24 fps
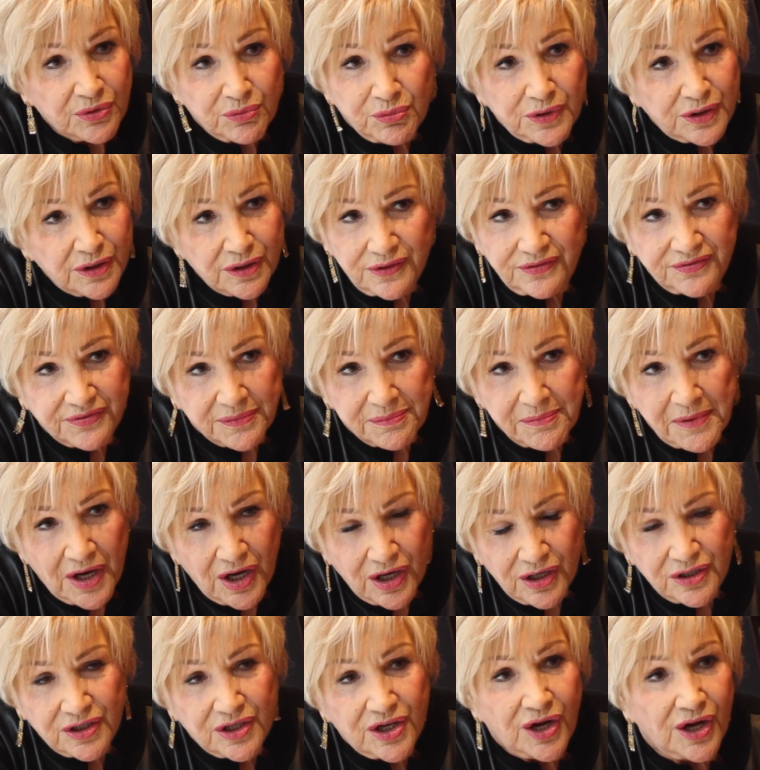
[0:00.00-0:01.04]
the world, from
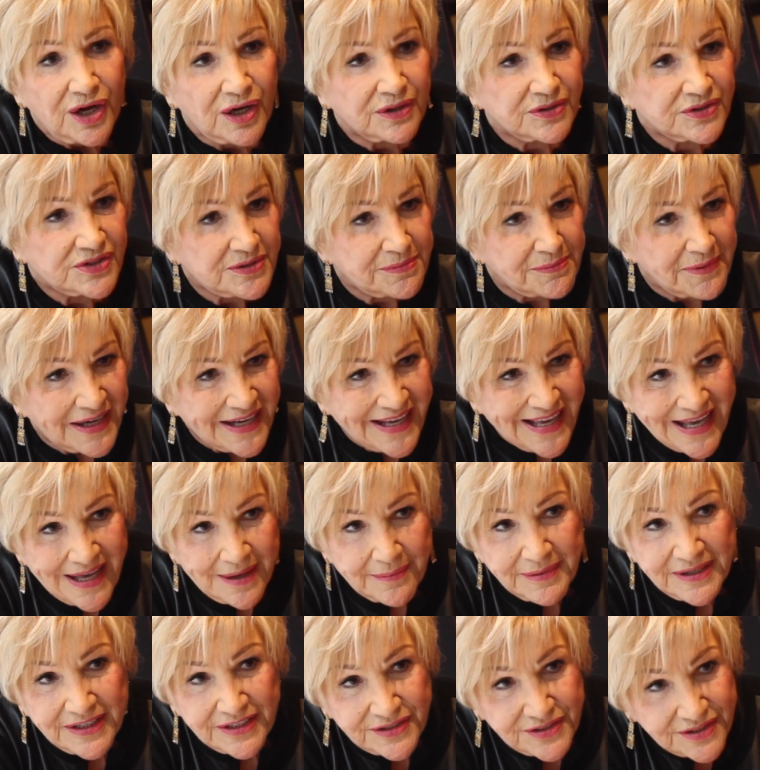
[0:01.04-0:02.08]
Hong Kong to
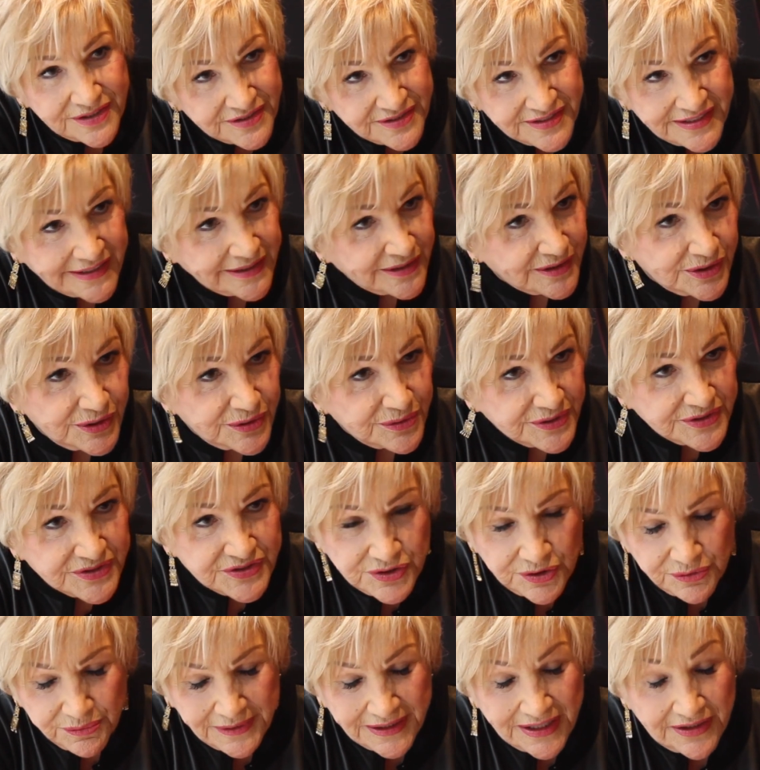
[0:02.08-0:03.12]
Miami to Saint
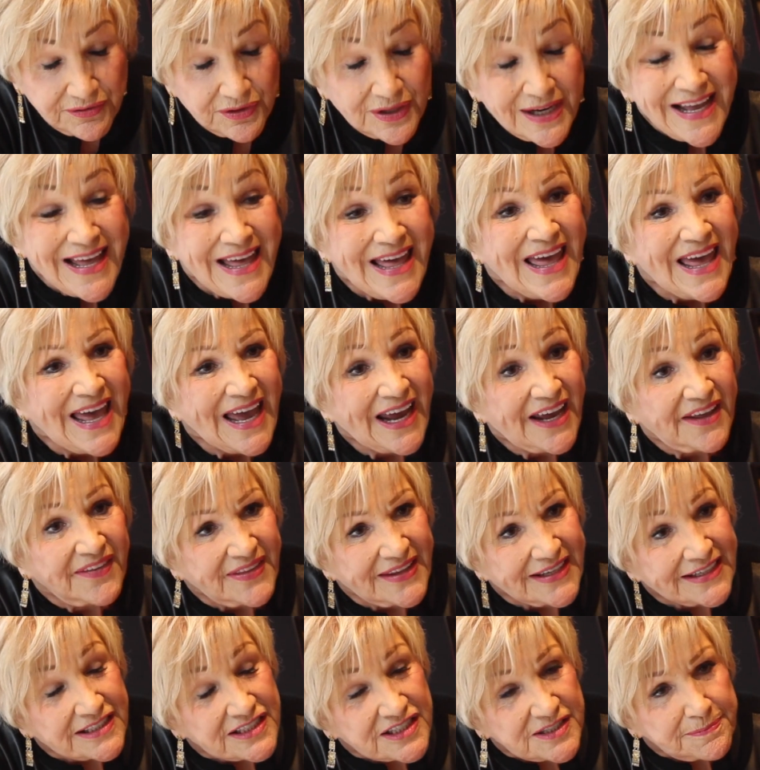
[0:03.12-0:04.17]
Louis or whatever, and
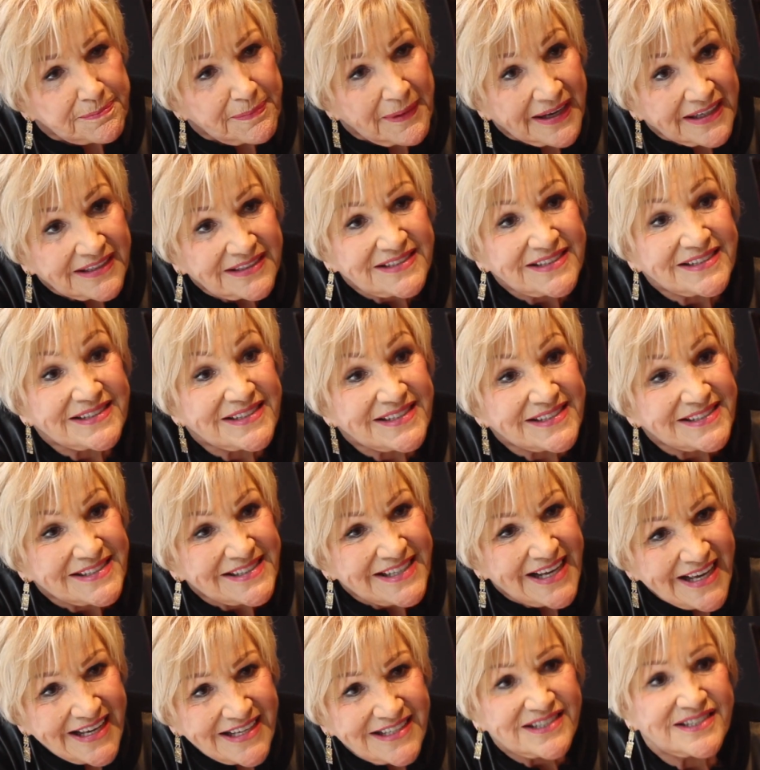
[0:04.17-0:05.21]
they expected the
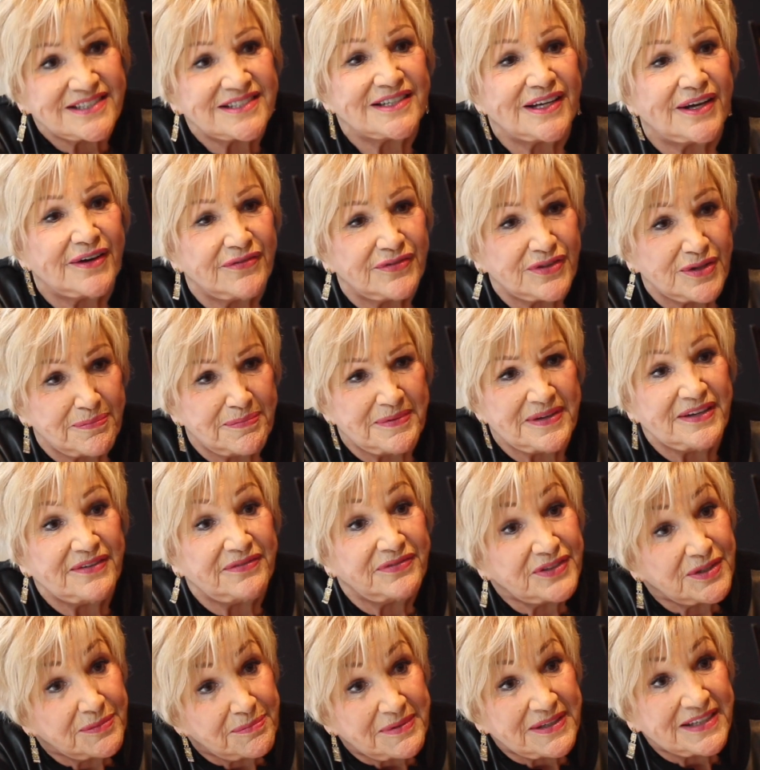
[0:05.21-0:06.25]
taste of the
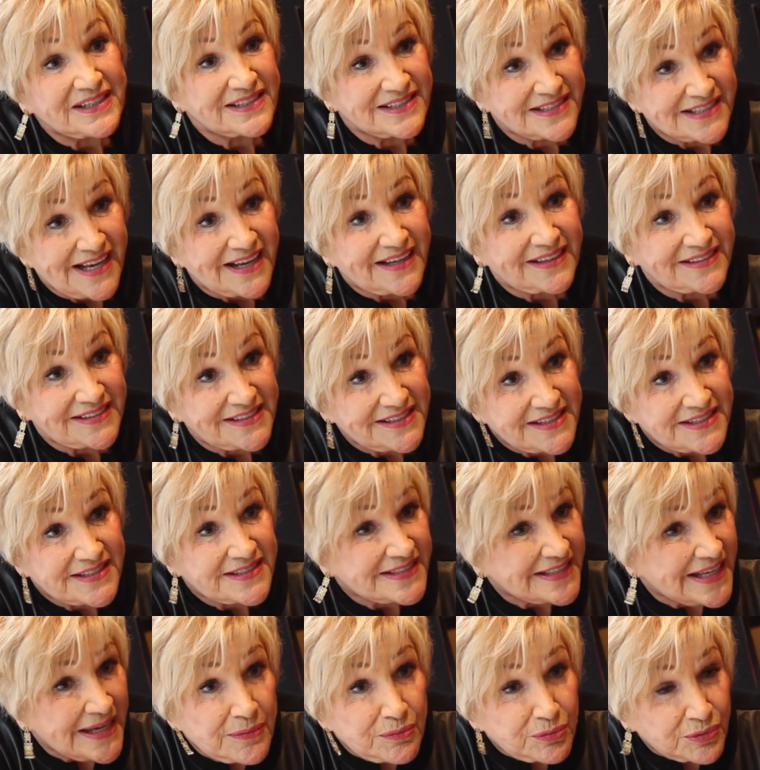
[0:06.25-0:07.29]
beef to be exactly the
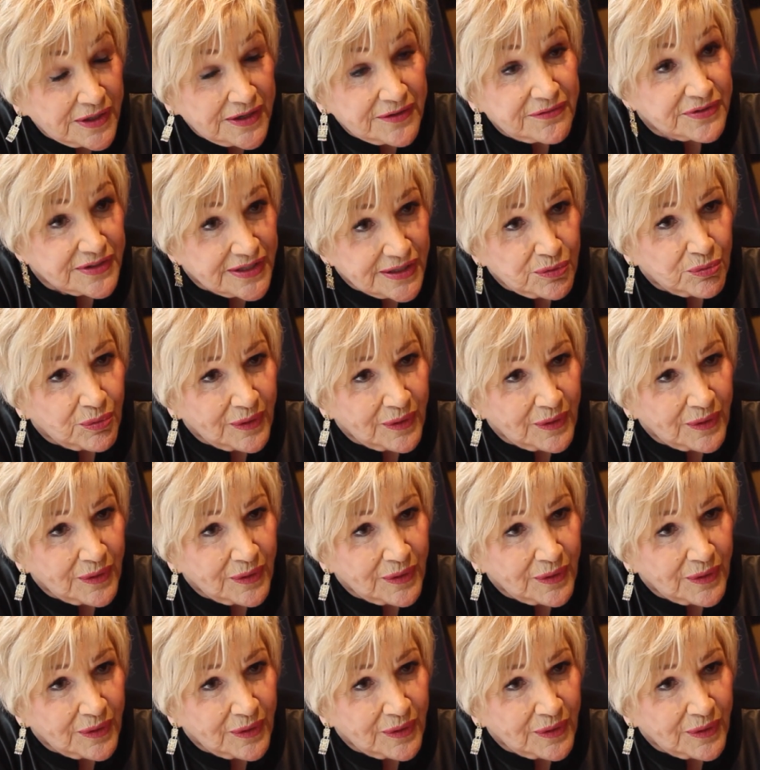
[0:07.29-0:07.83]
same wherever they